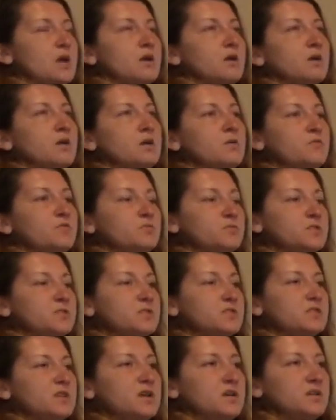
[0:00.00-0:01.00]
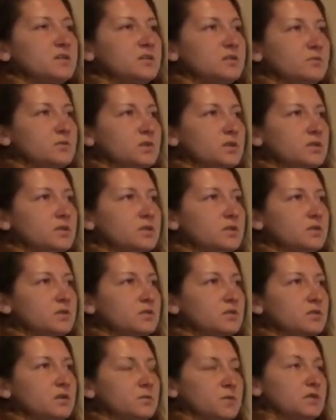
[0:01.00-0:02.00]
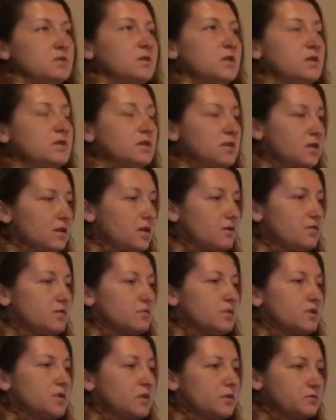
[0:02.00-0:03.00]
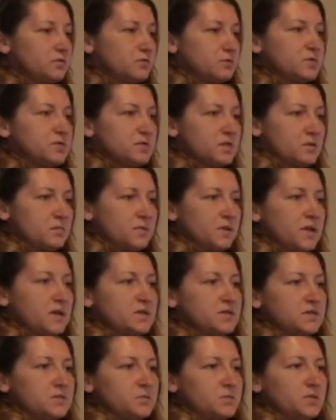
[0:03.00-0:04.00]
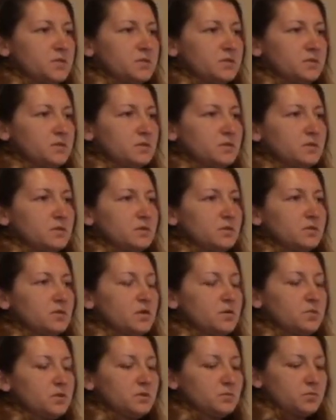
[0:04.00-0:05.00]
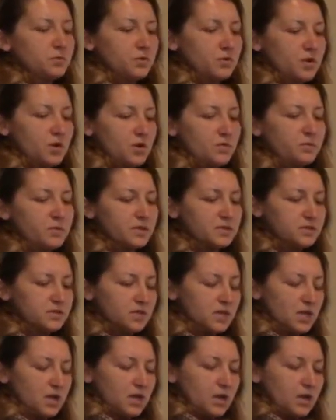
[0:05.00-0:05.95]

I come from a society where, I mean, I think everyone comes from the same place, but the way I've been brought up, it's